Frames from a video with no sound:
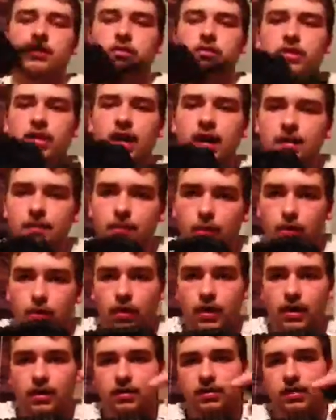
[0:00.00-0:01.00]
no tight
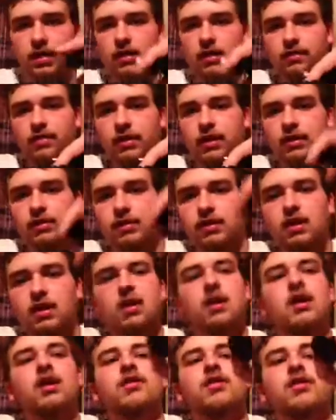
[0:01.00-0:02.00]
bore inside of this,
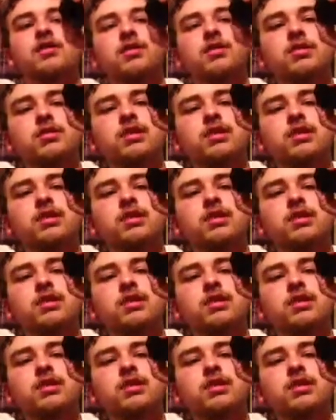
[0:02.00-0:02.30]
the two